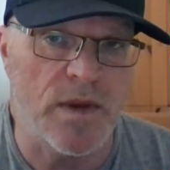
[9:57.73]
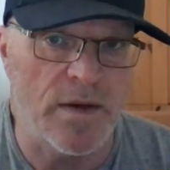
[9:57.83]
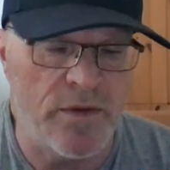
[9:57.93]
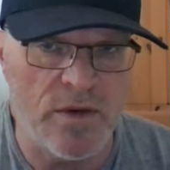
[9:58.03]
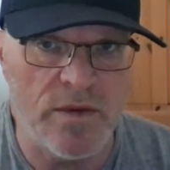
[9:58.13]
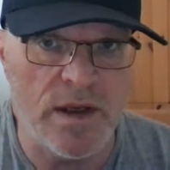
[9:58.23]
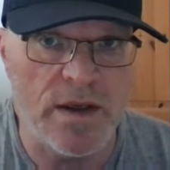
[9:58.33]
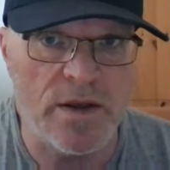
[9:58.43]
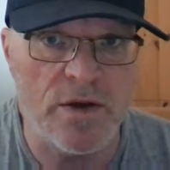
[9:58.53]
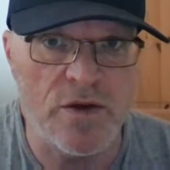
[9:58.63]
If you did
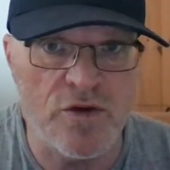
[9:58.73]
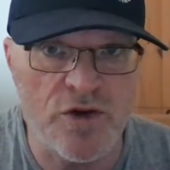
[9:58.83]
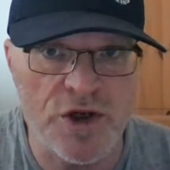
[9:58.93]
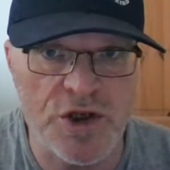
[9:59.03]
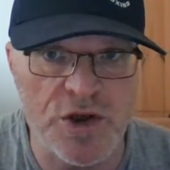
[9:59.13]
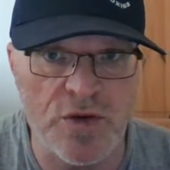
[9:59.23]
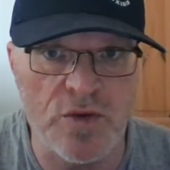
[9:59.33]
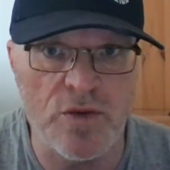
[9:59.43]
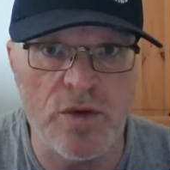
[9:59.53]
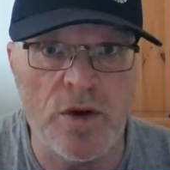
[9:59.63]
a
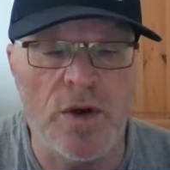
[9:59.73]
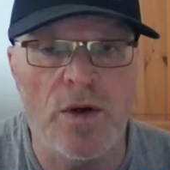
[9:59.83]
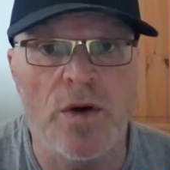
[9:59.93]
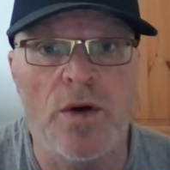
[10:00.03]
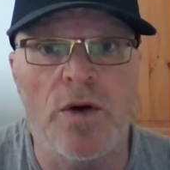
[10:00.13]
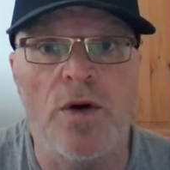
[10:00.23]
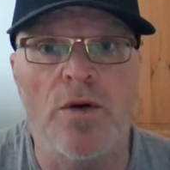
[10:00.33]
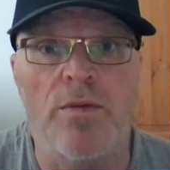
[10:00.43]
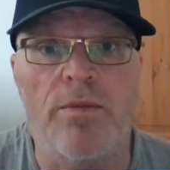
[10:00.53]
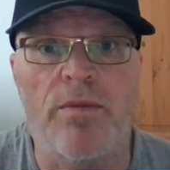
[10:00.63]
nutritional
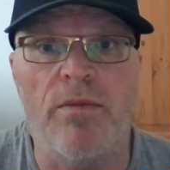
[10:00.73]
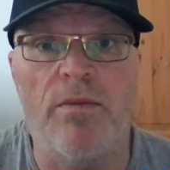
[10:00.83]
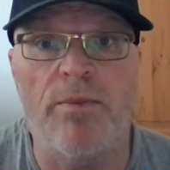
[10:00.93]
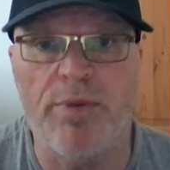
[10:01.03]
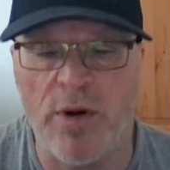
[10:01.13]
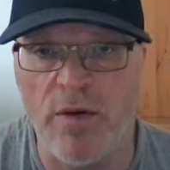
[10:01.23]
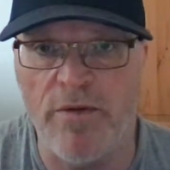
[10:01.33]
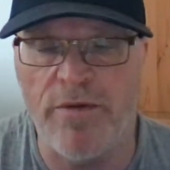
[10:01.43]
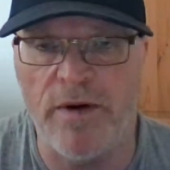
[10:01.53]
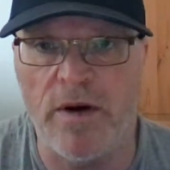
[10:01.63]

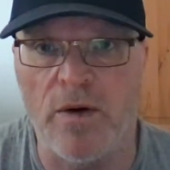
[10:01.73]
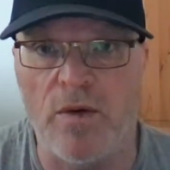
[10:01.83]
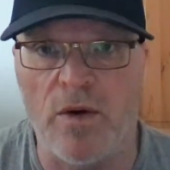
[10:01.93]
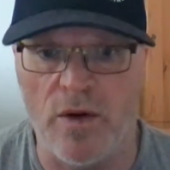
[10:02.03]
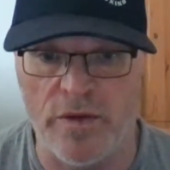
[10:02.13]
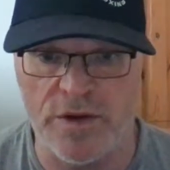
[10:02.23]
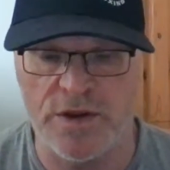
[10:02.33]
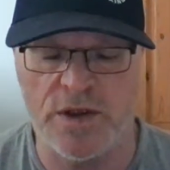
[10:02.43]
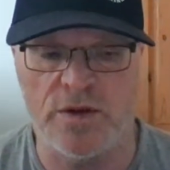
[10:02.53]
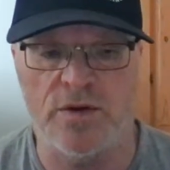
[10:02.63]
profile on the
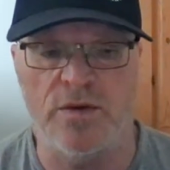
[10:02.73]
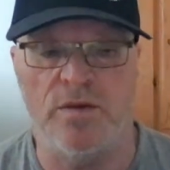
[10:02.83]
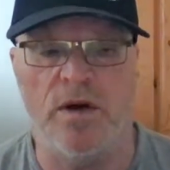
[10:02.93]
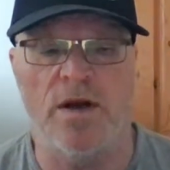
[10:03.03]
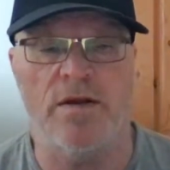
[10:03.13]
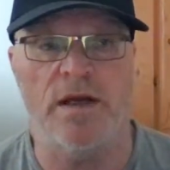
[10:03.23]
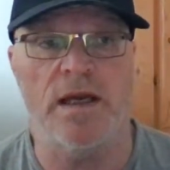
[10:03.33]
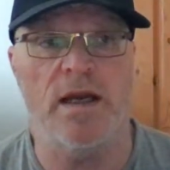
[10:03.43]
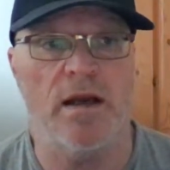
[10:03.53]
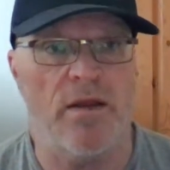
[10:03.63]
two, I
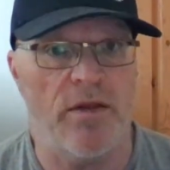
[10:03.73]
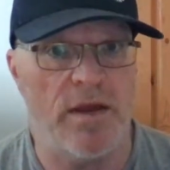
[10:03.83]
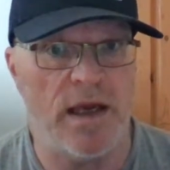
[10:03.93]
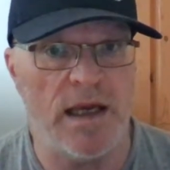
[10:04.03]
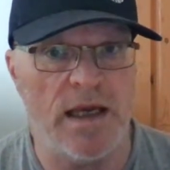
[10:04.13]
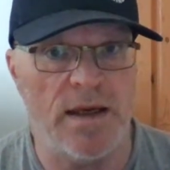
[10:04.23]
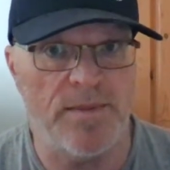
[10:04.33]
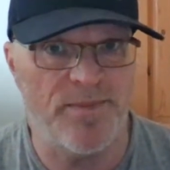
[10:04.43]
think the